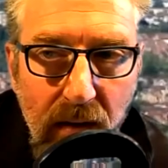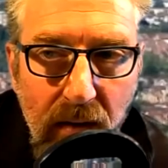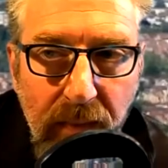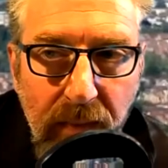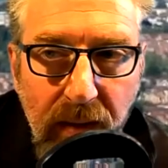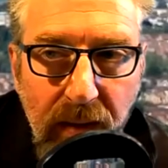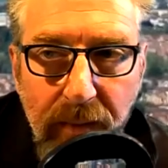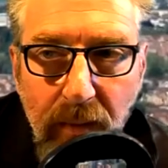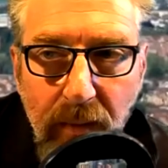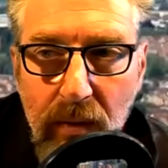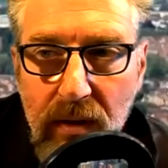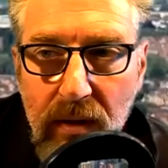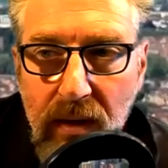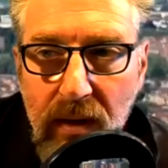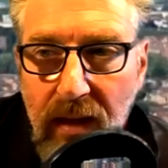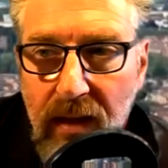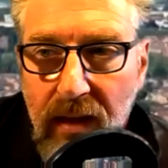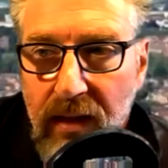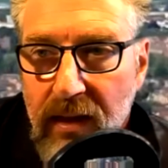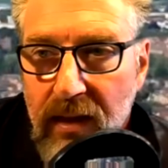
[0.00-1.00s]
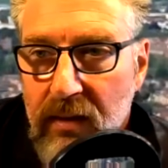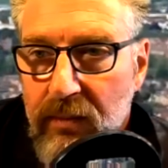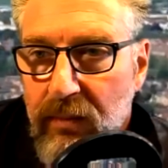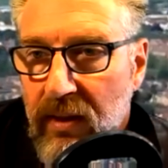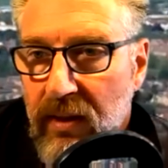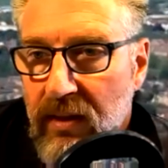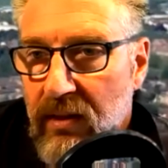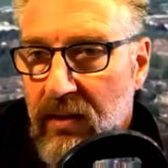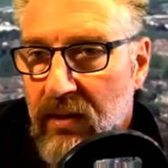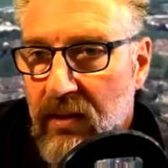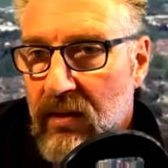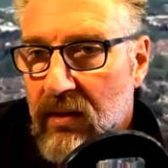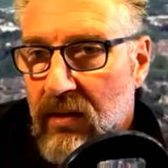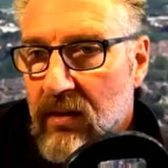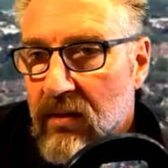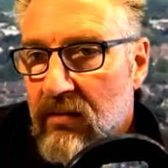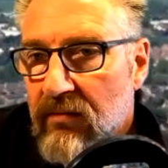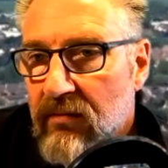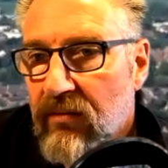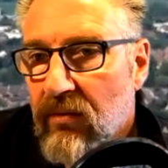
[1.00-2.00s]
people will say that there's
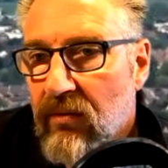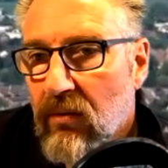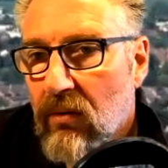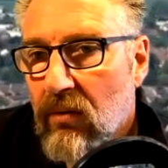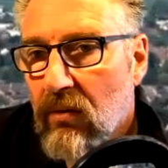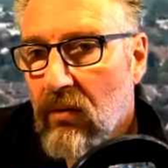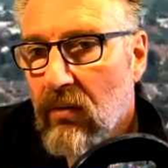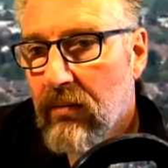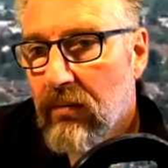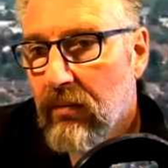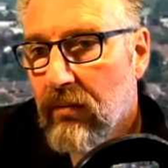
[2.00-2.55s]
precedence for